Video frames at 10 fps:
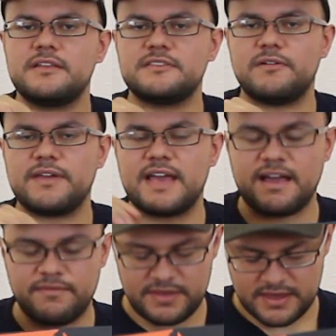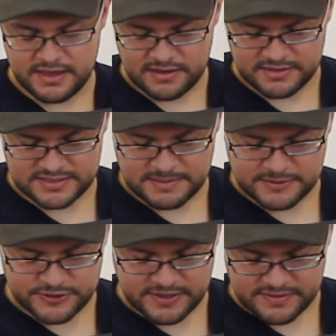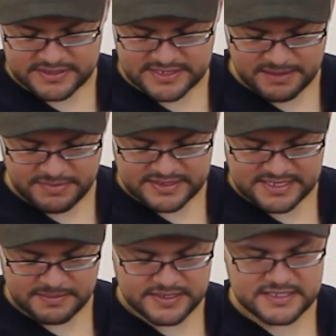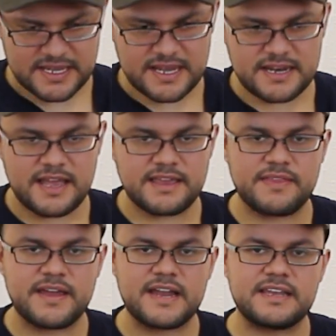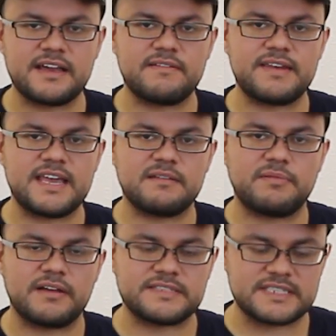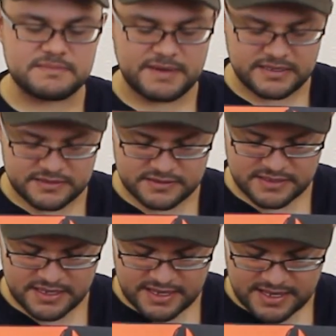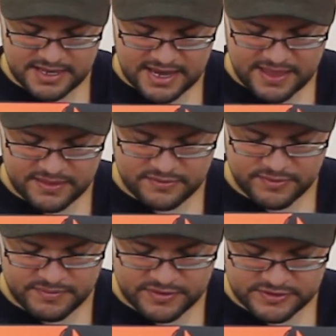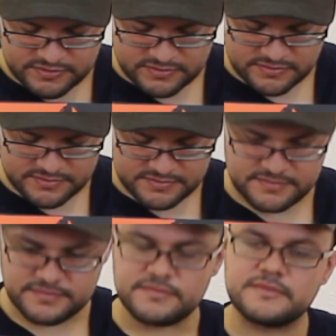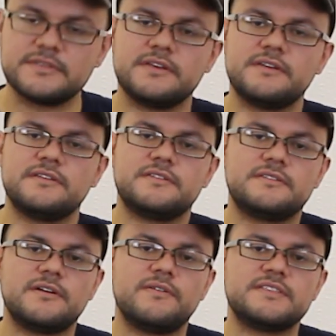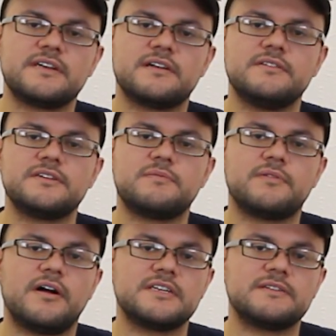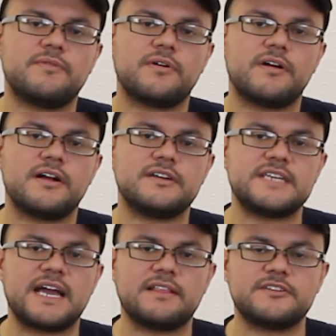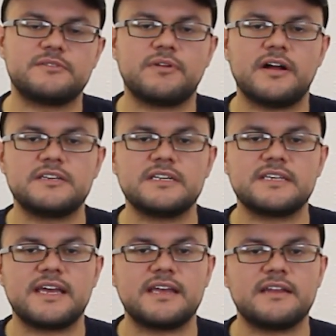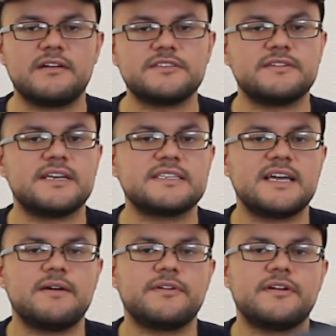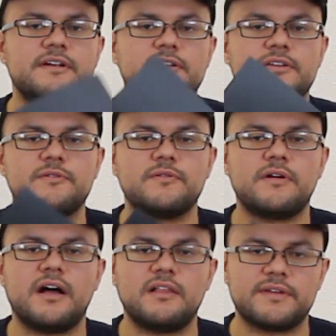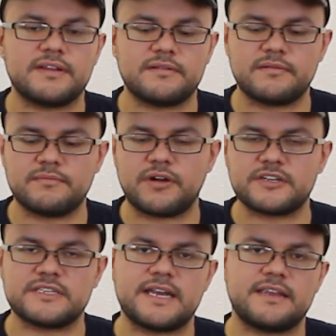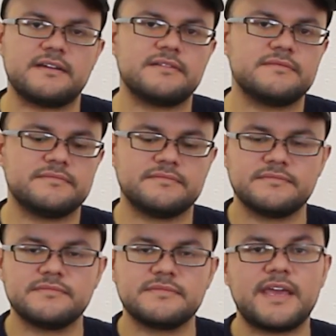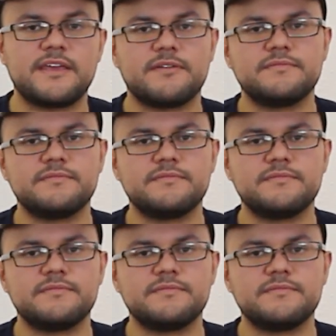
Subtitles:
So you have the symmetry of this side being the same as this side, and you have the idea of negative positive space, and the reversal. So this concludes our project for our jack-o'-lantern project, and I'll see you next time with our new Halloween project idea. Thank